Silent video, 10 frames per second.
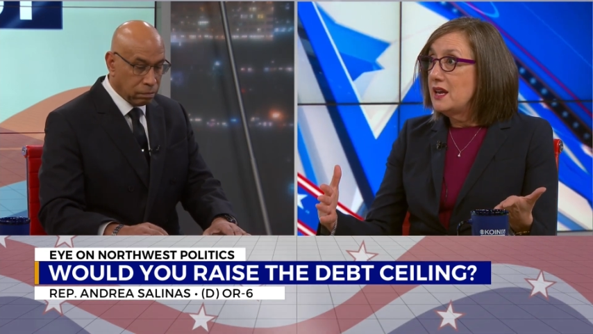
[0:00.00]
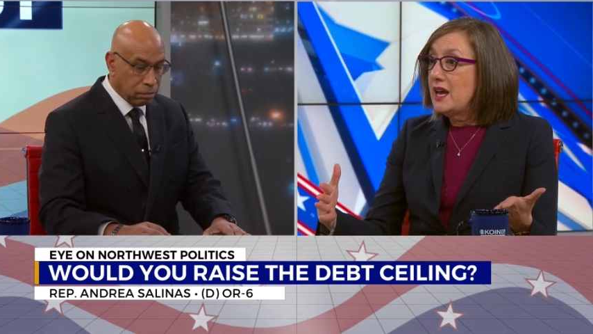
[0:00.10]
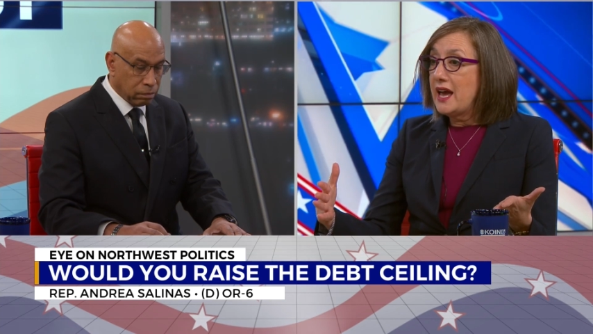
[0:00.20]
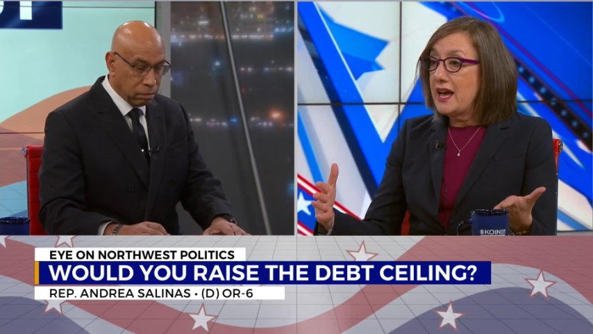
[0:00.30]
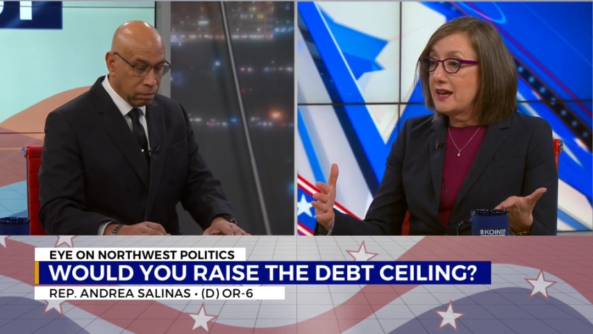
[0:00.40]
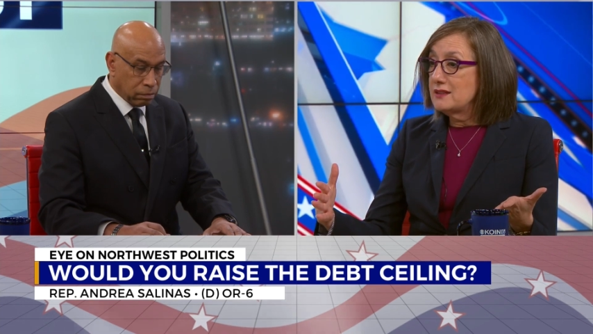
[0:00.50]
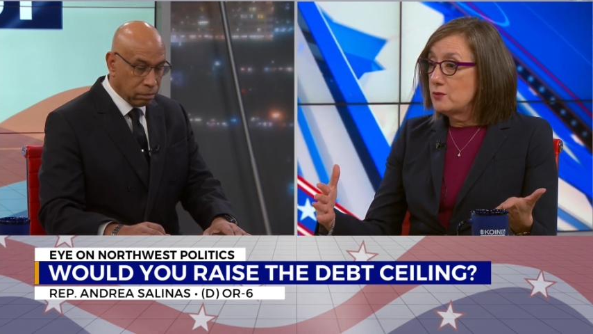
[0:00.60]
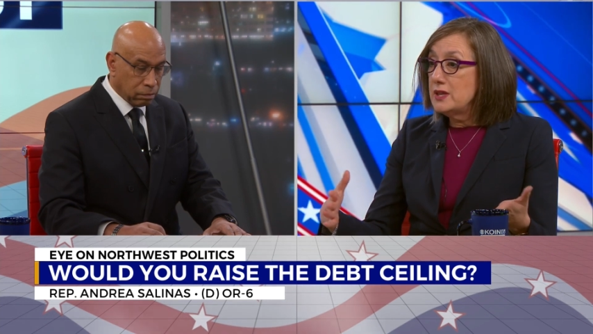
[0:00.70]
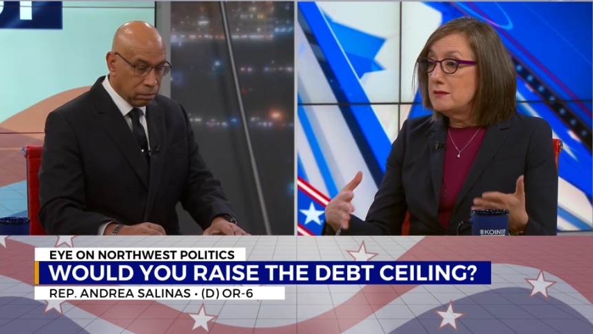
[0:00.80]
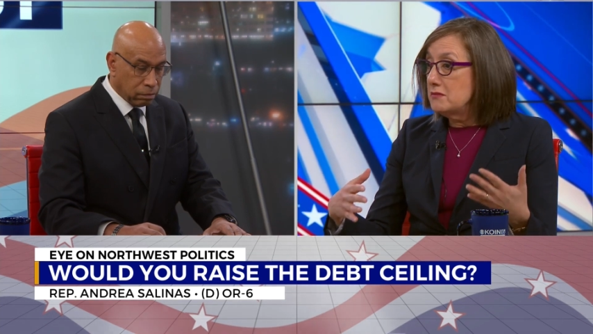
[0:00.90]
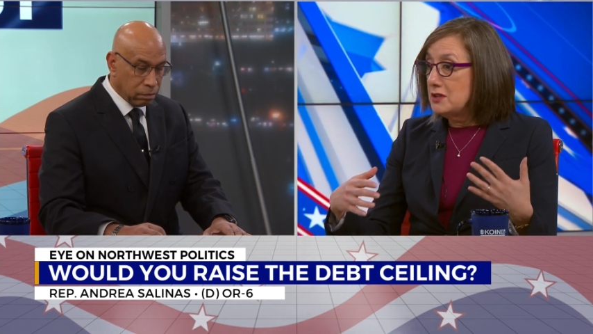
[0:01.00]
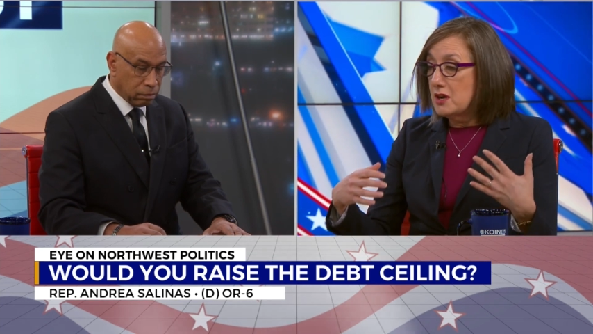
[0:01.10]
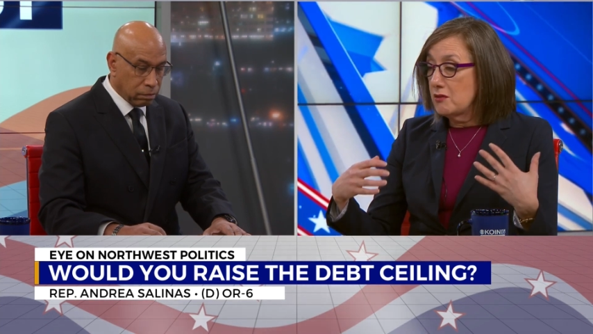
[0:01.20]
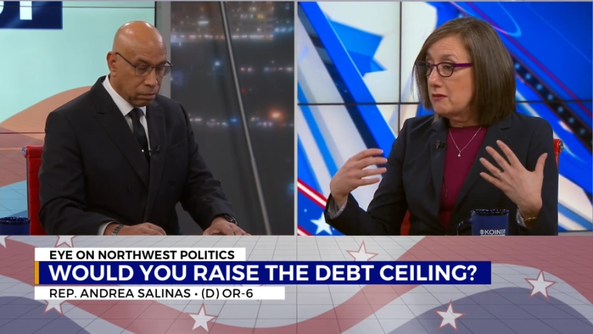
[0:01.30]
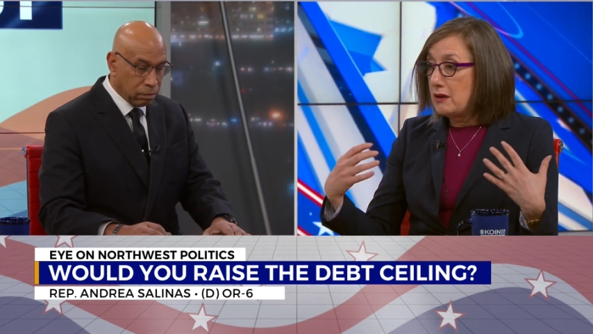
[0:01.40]
Speaker 1: And we, you
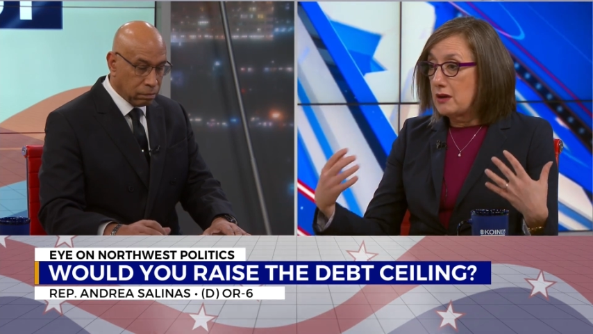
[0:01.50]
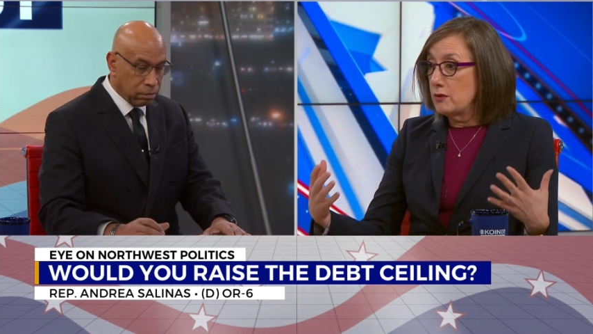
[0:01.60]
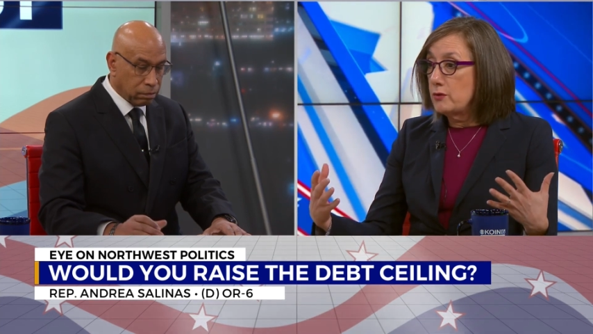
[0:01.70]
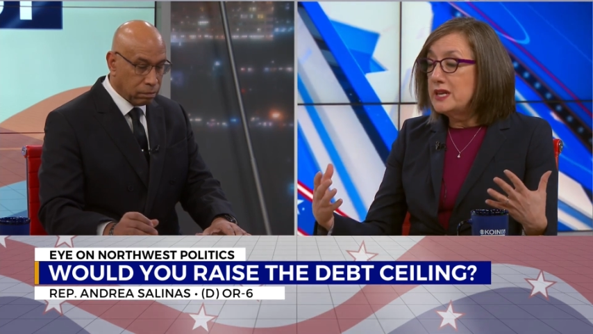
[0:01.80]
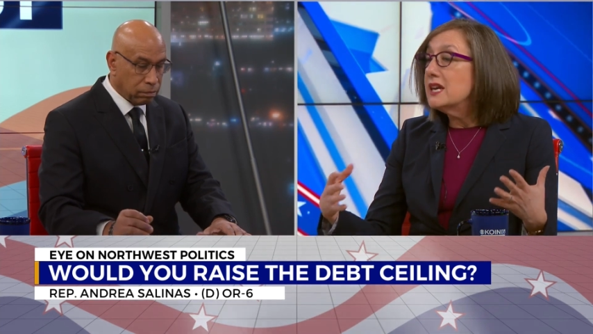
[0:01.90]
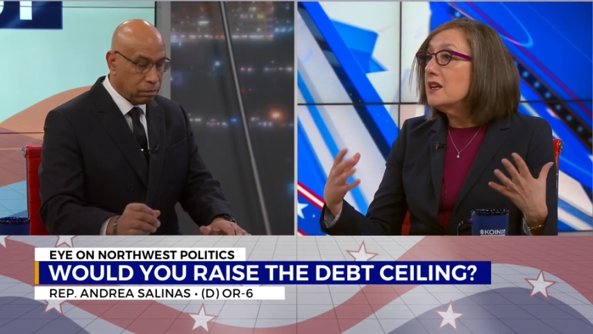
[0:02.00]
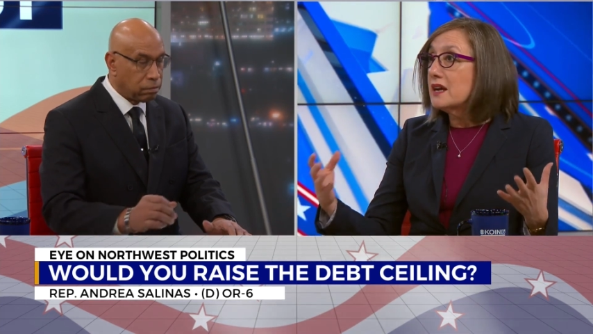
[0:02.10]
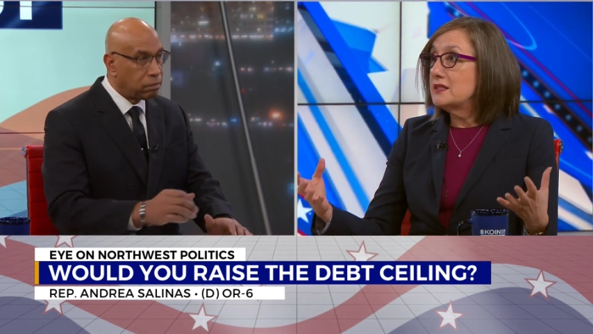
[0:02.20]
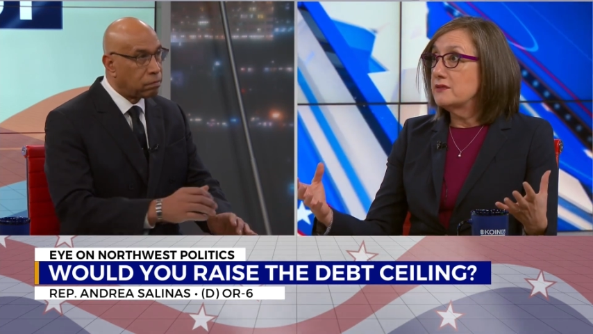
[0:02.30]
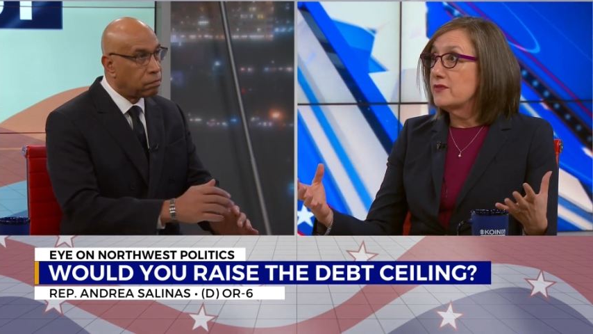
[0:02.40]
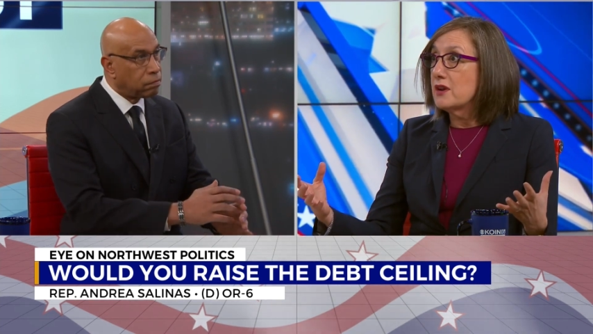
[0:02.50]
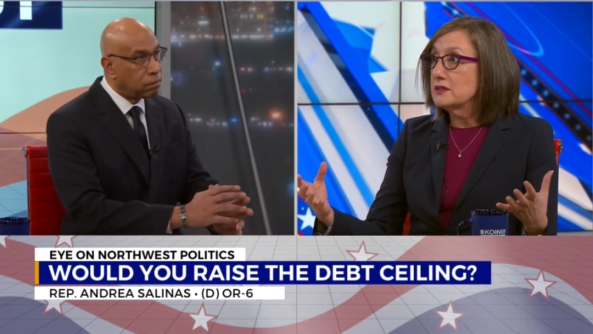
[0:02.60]
know, we cannot default.